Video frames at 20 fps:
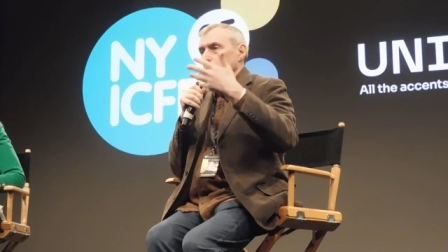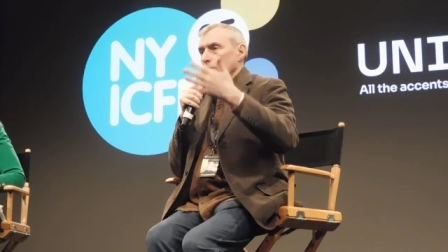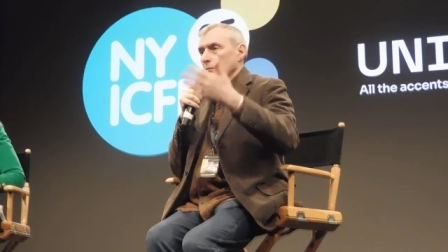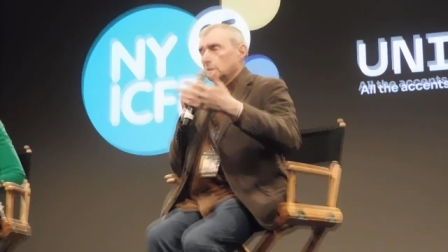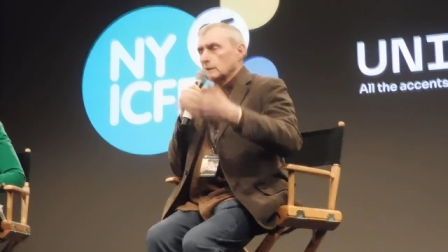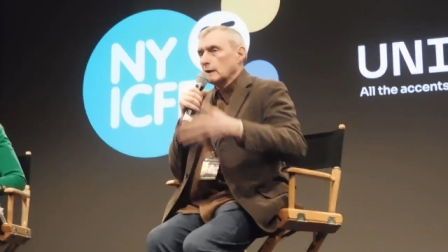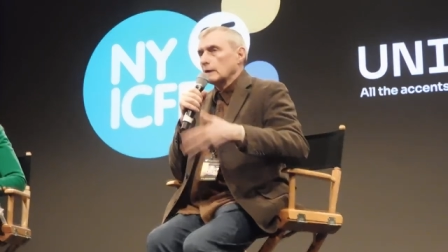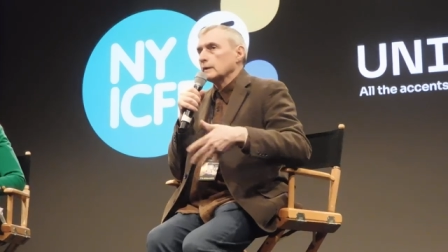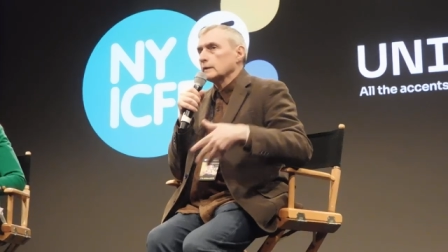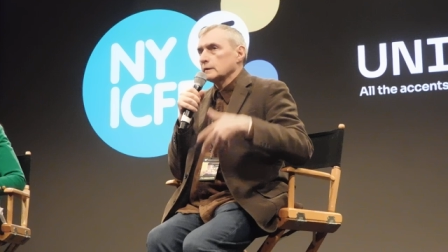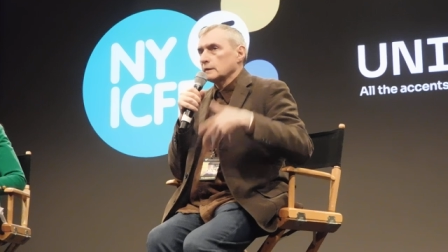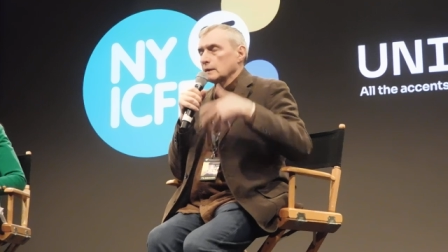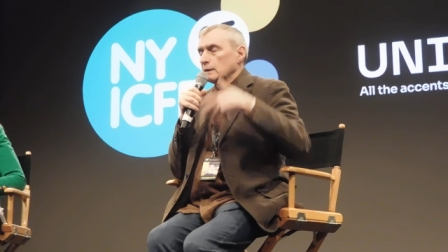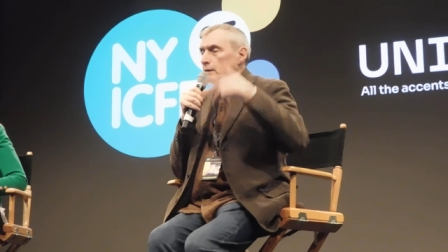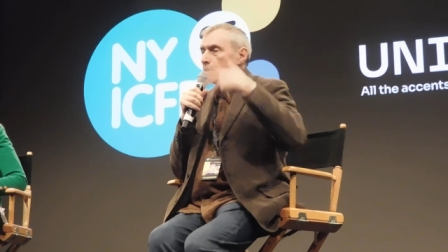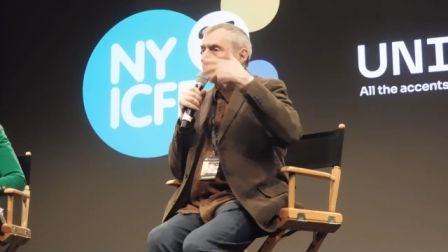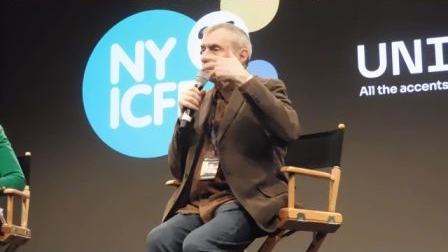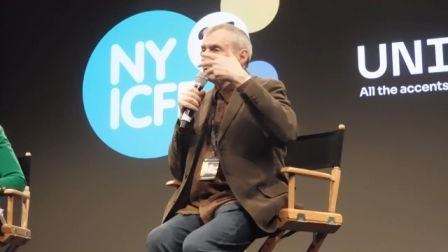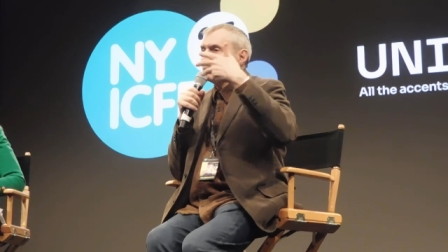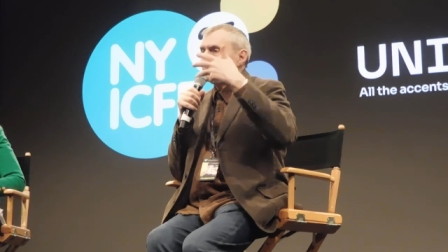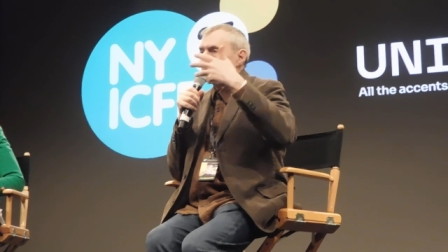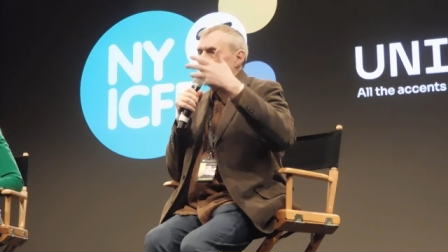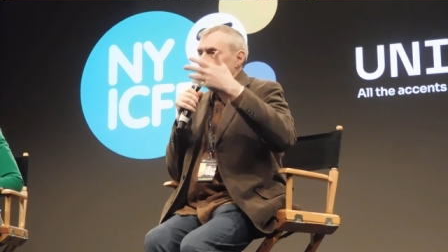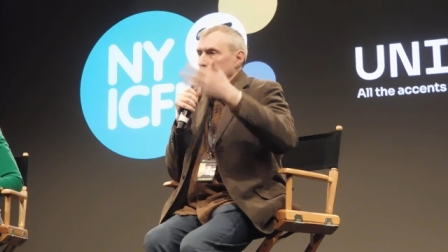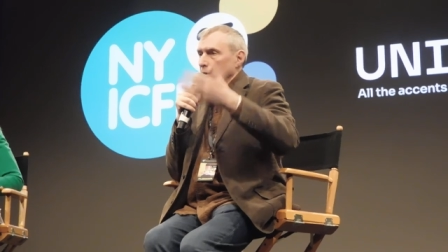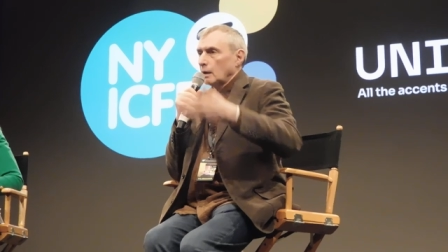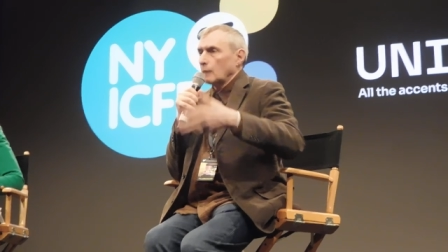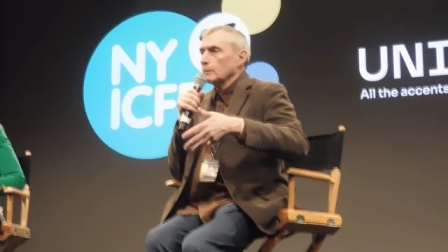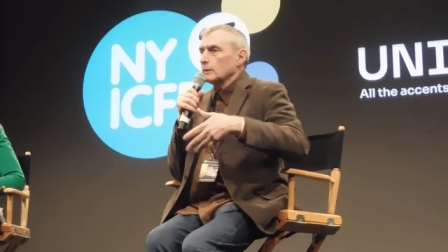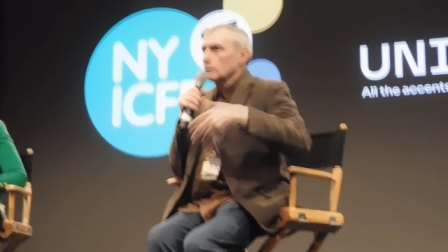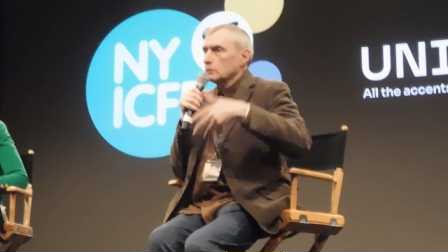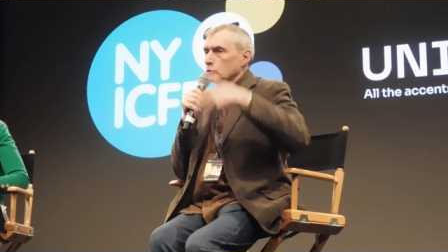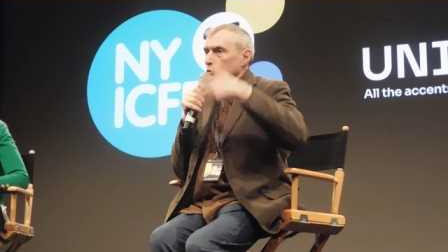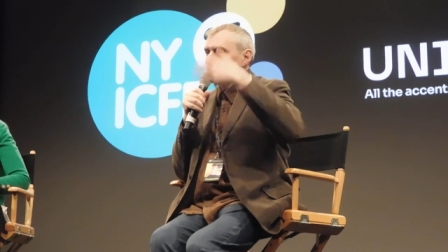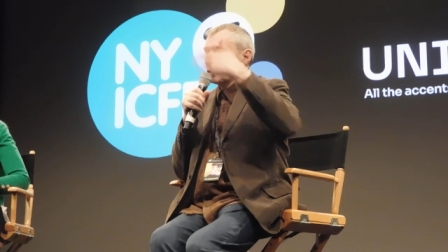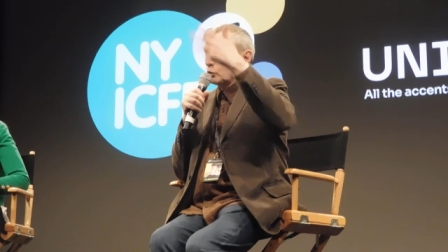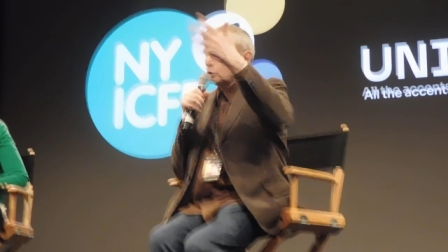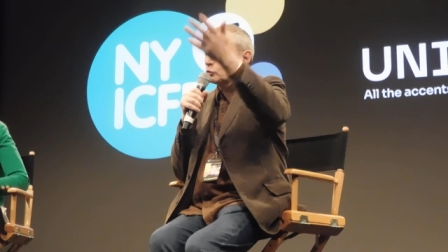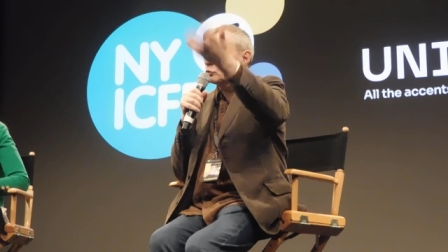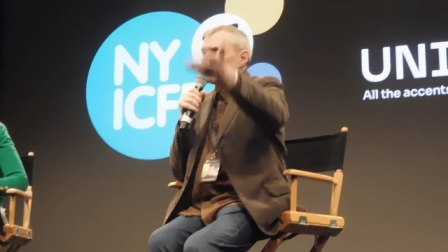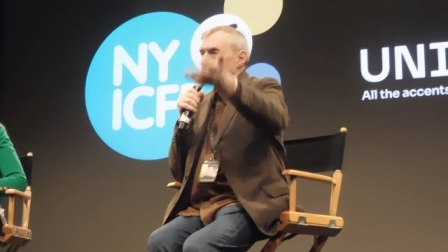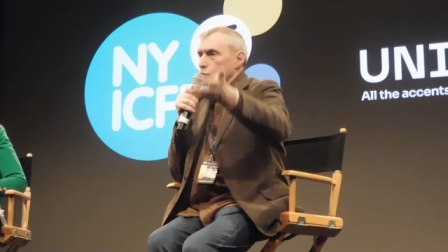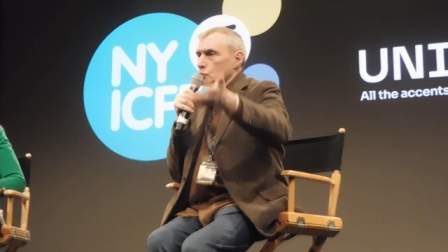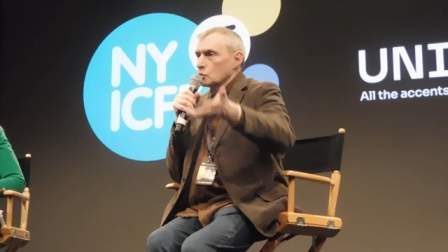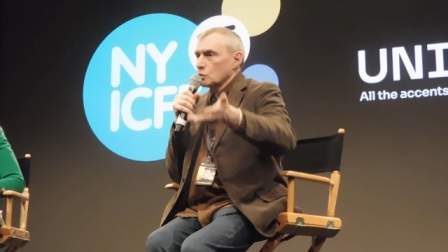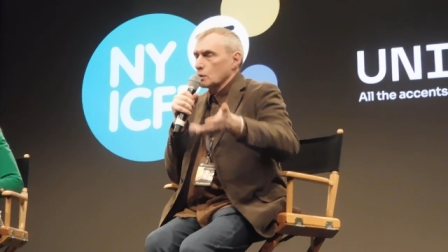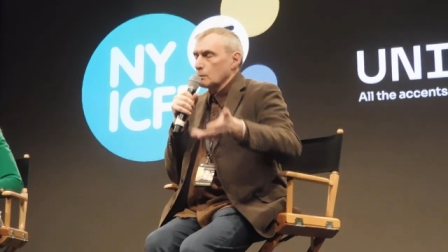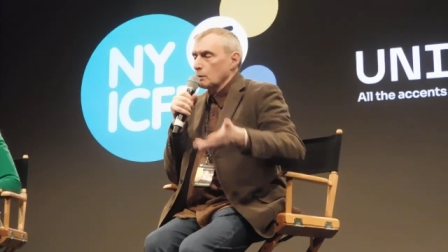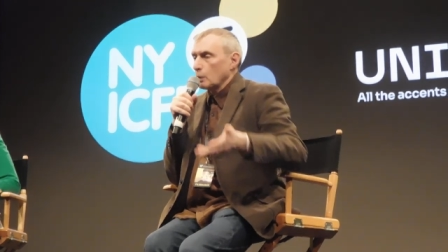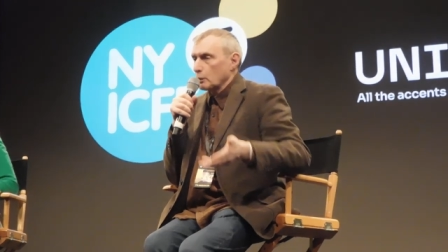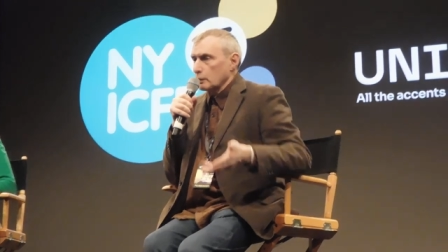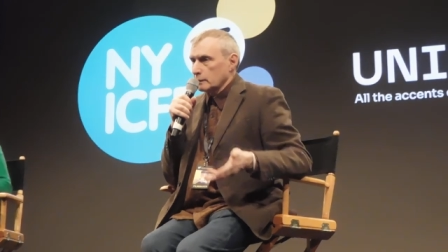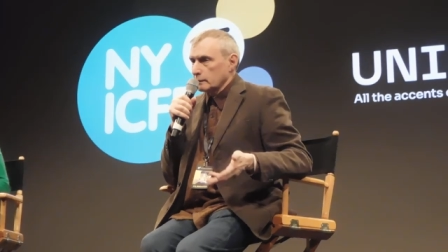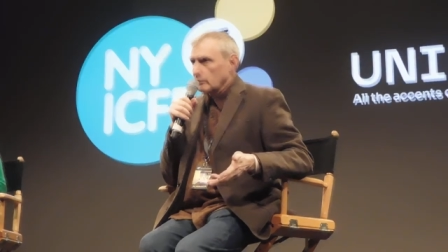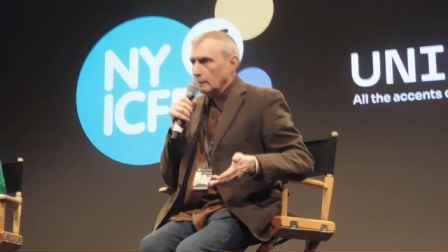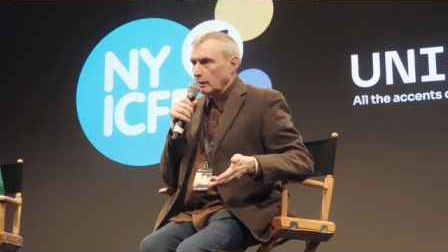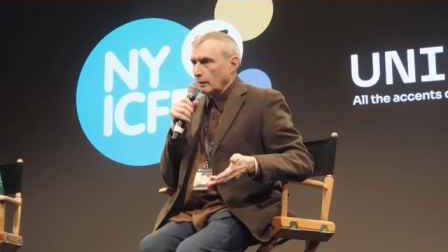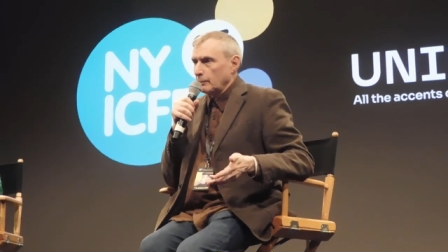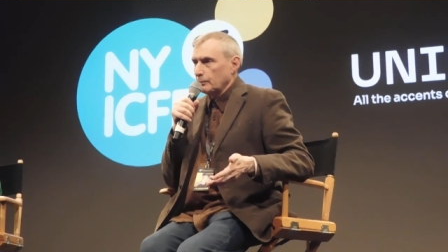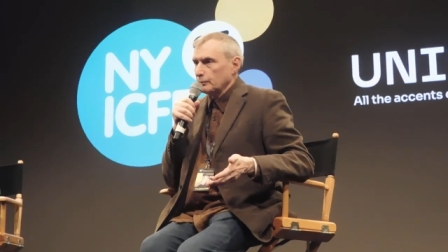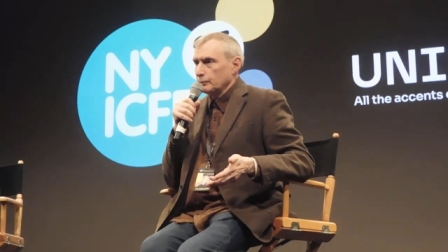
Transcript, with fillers: Celestine determined to go to Gibberitia.